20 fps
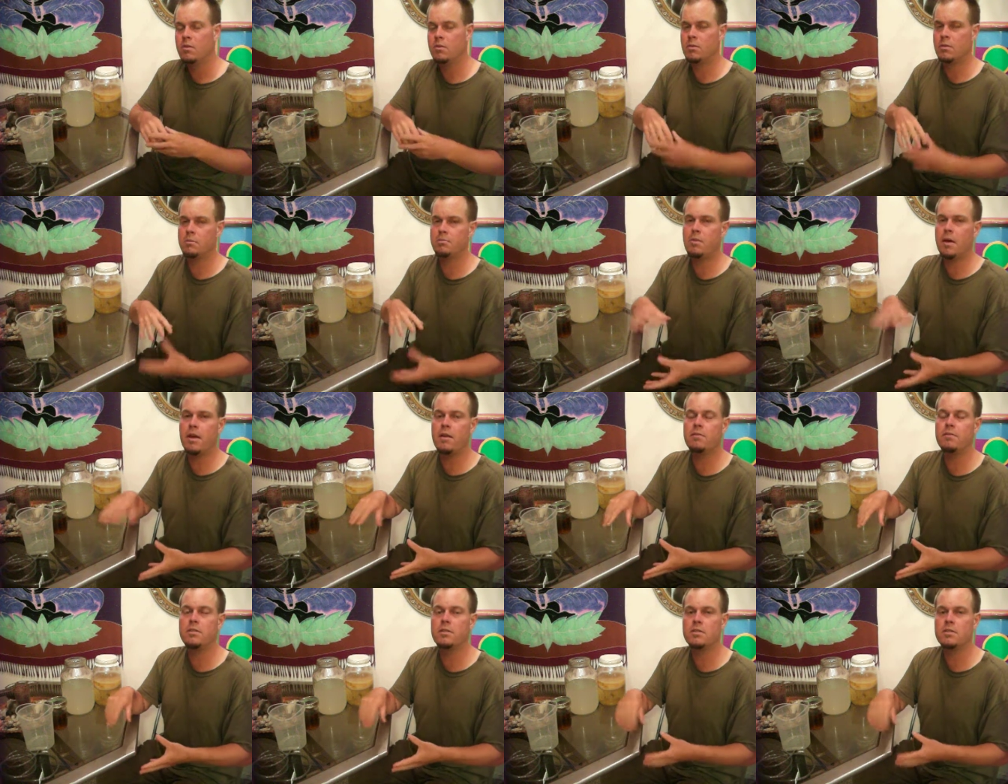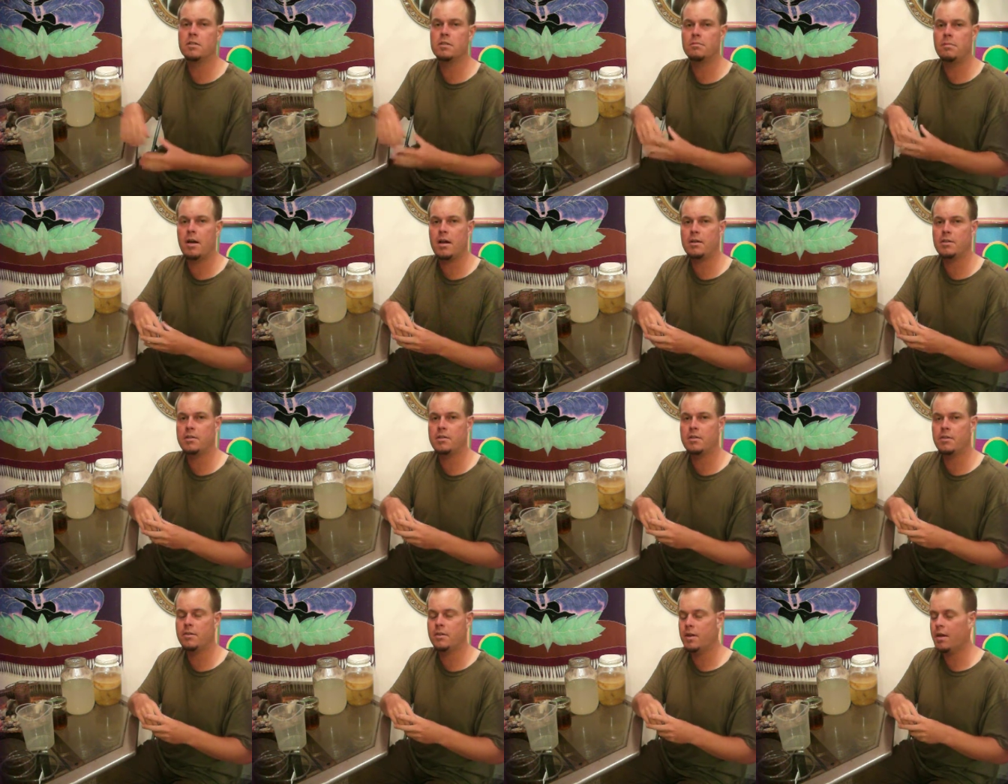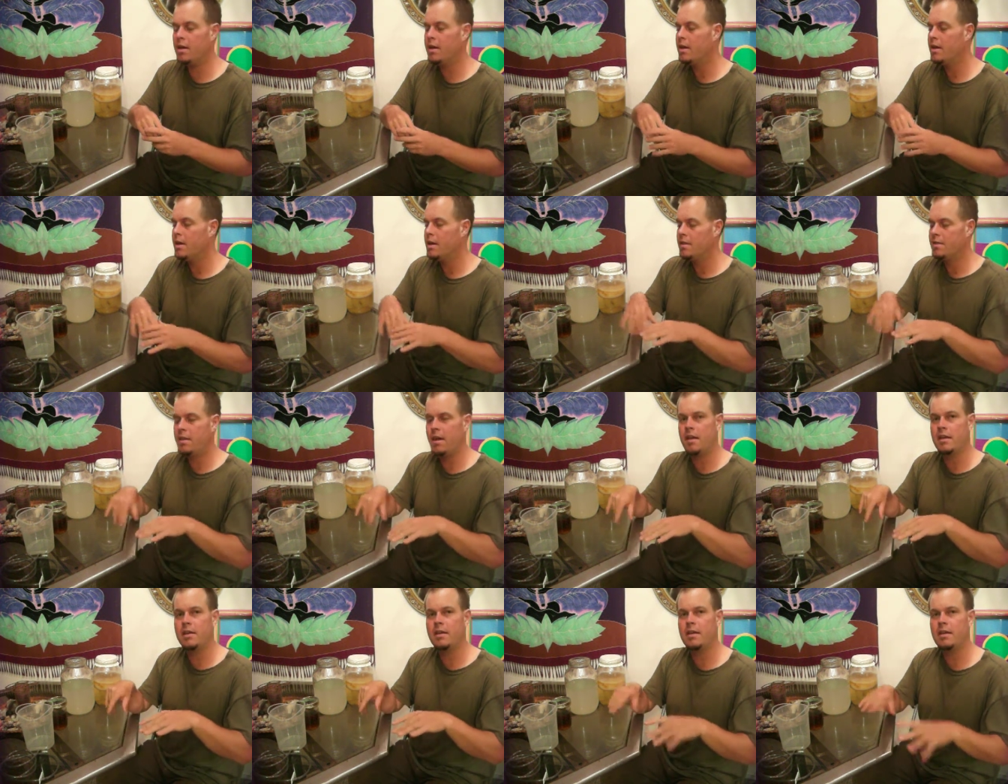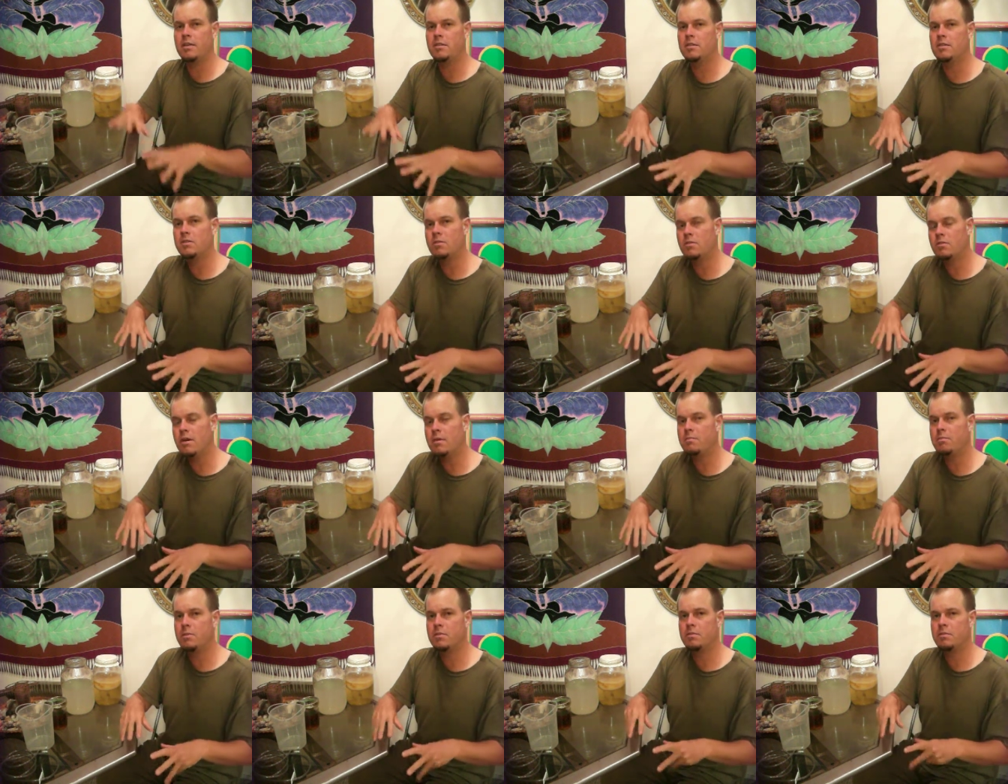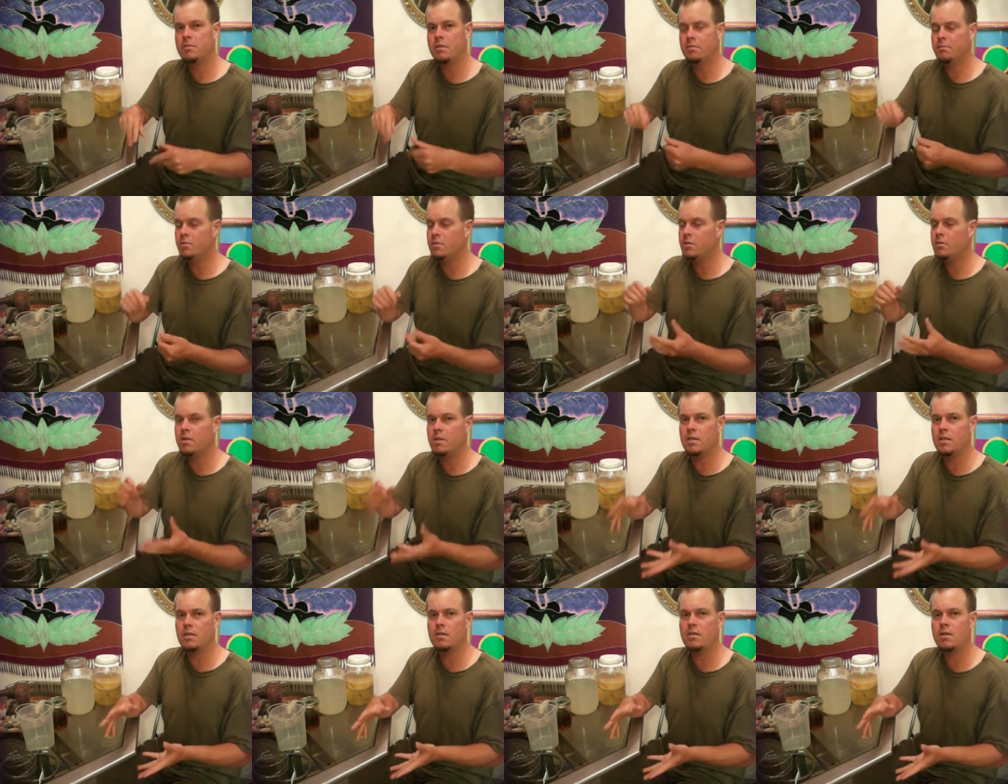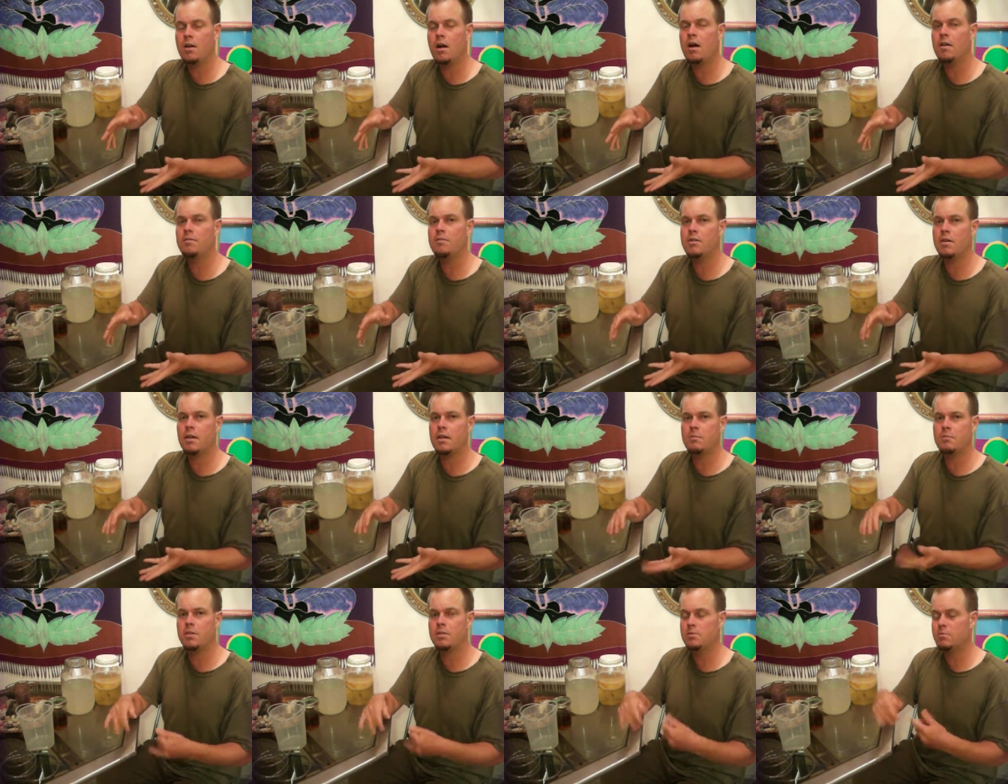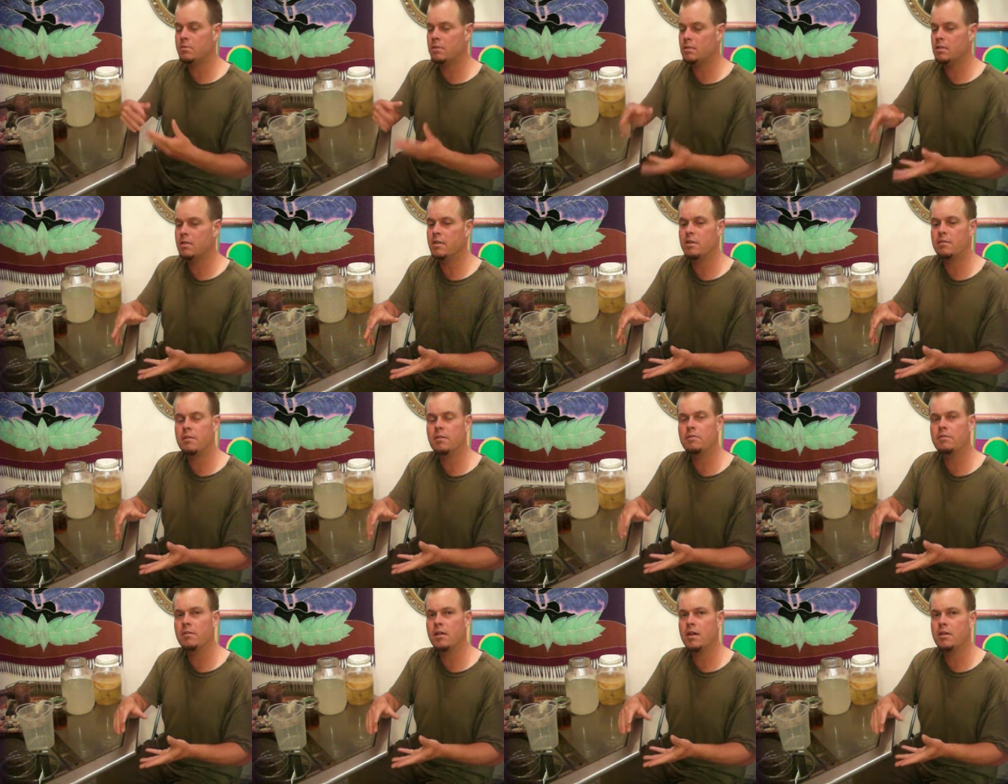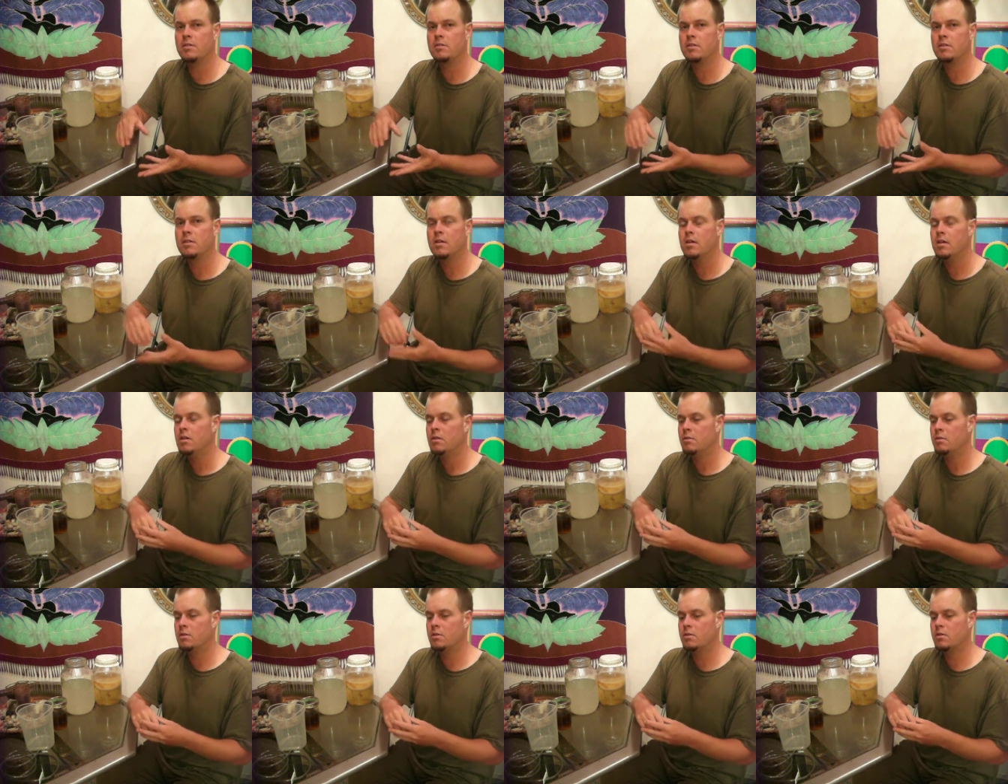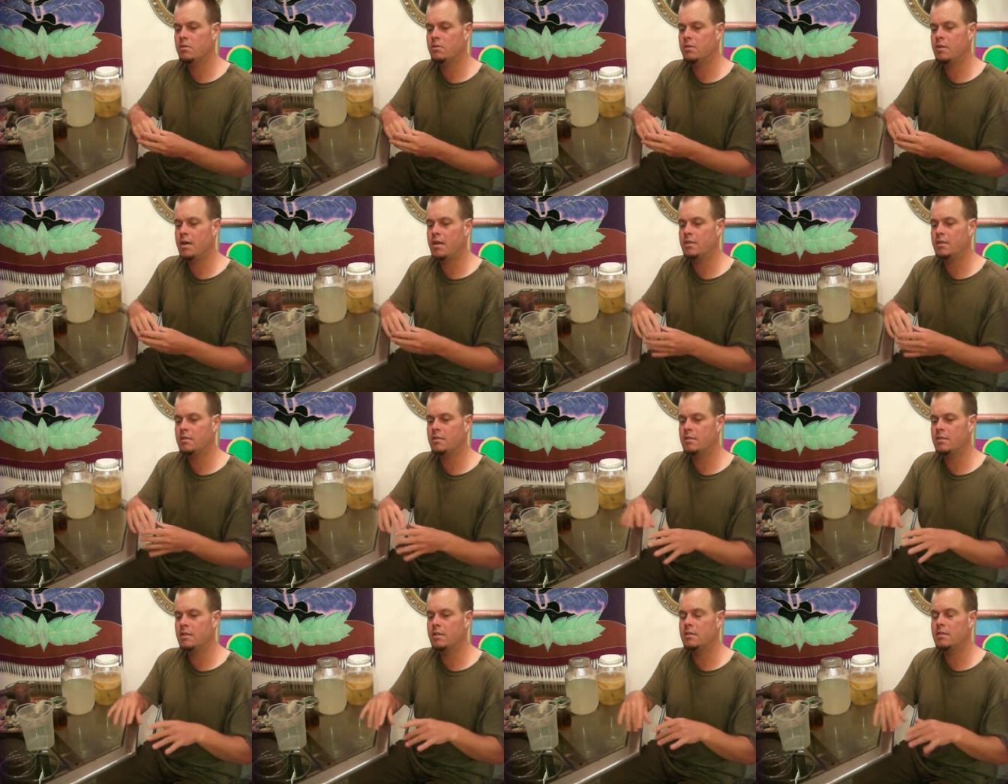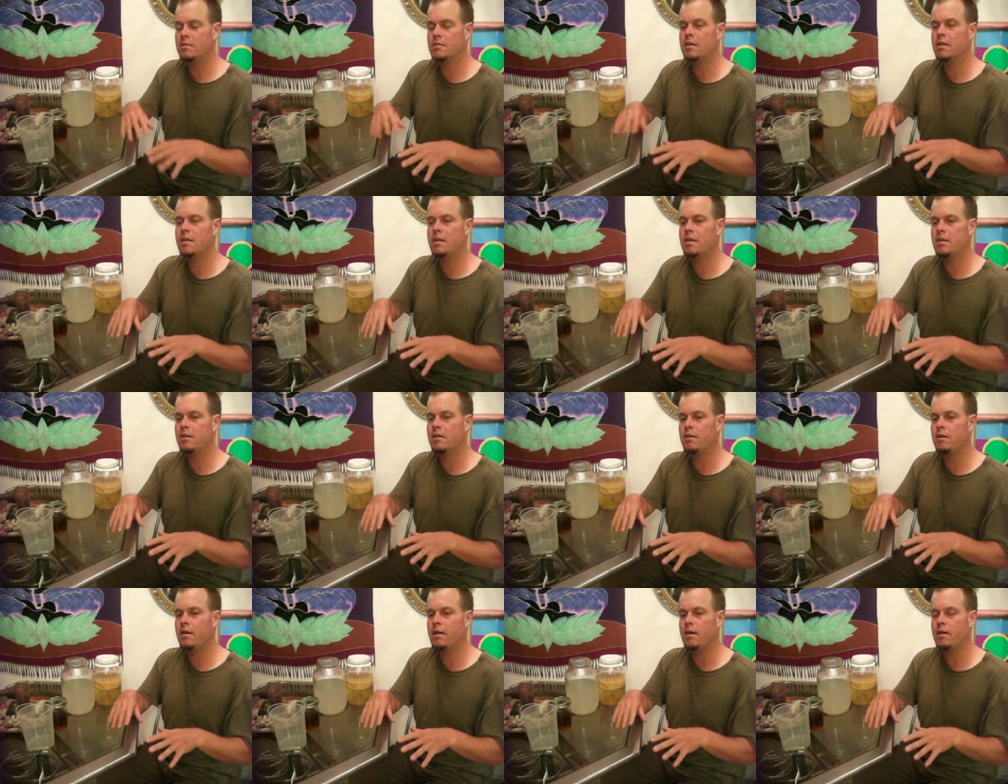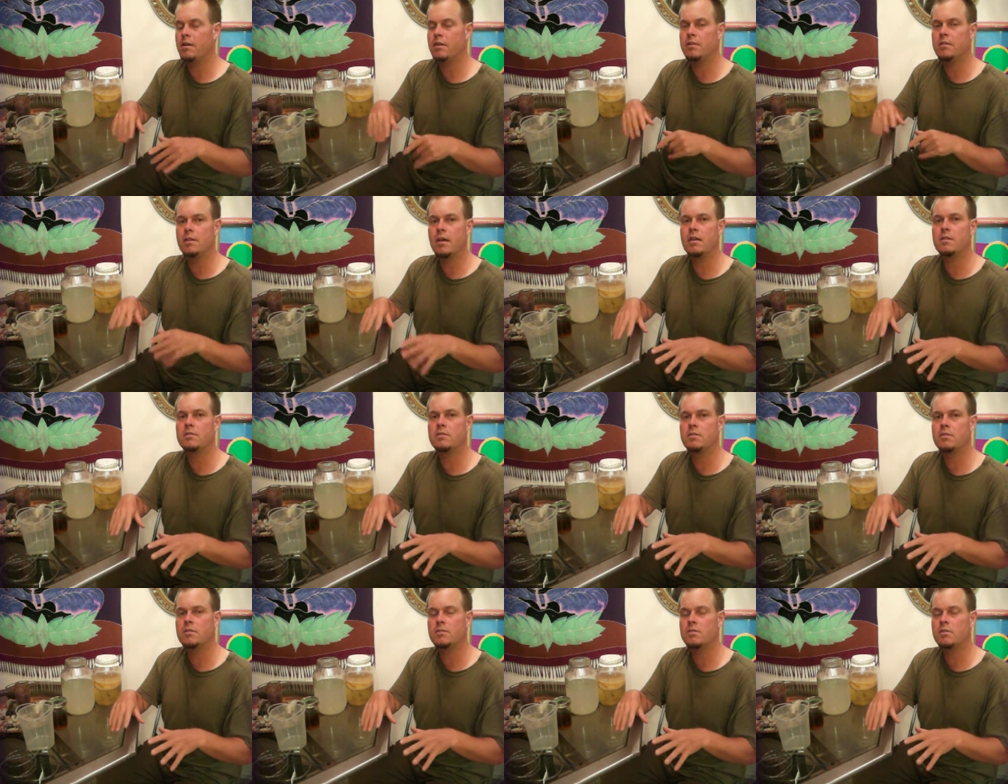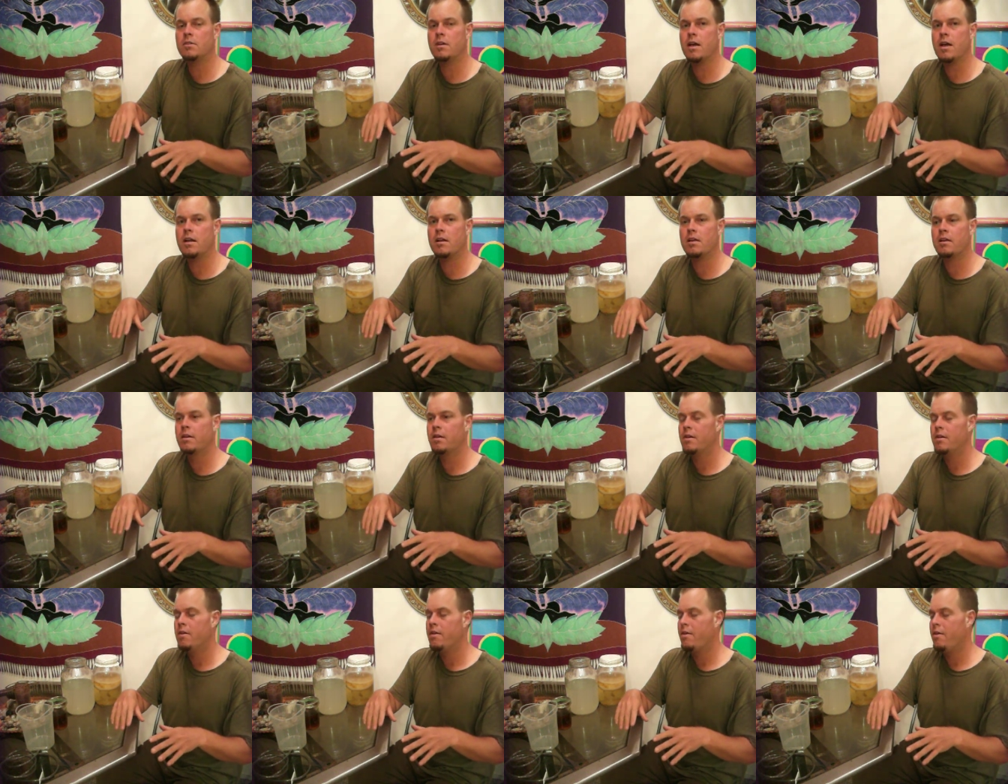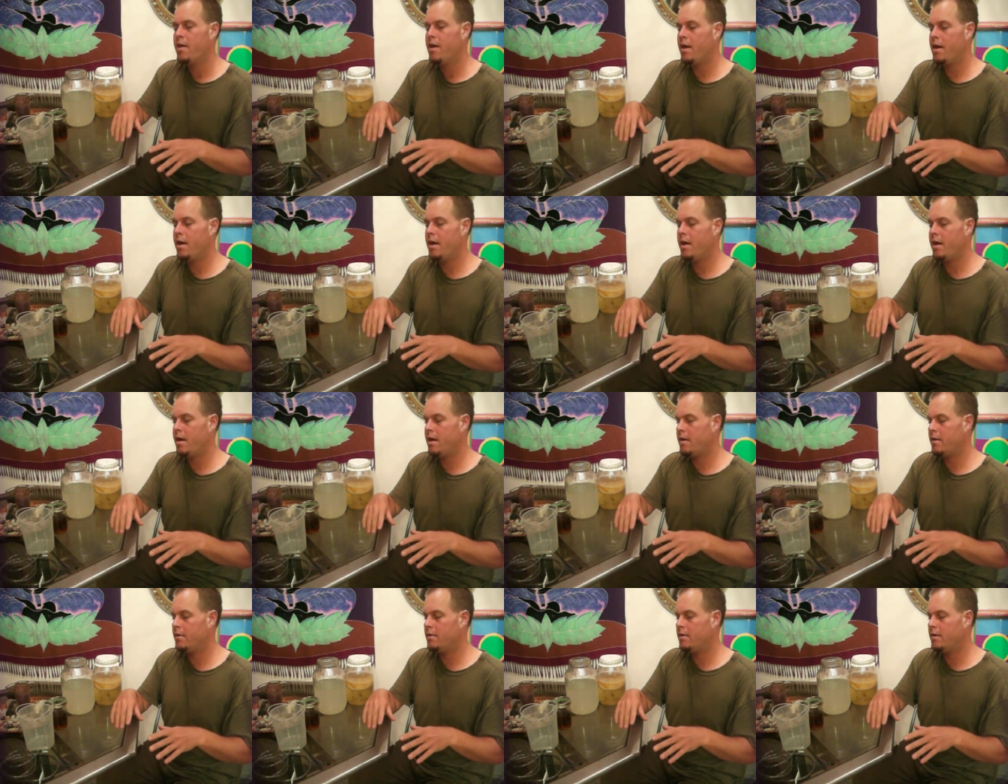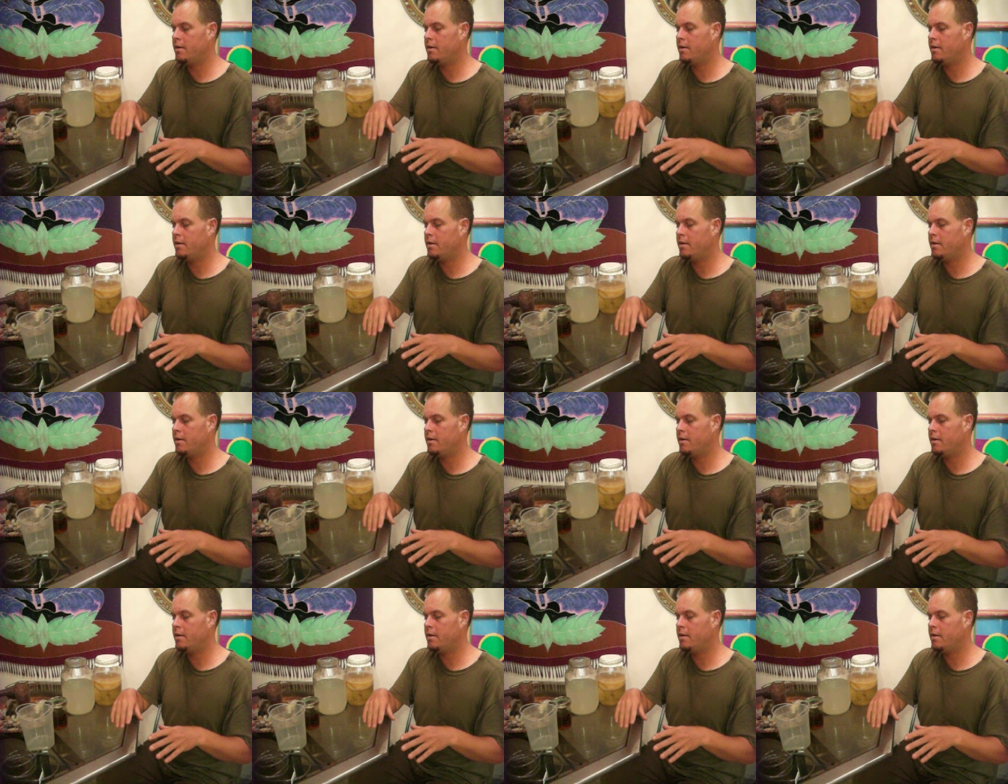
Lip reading: with the beneficial bacteria that gets stripped from doing coffee enemas with the liver flush, which creates an acidic intestinal tract, and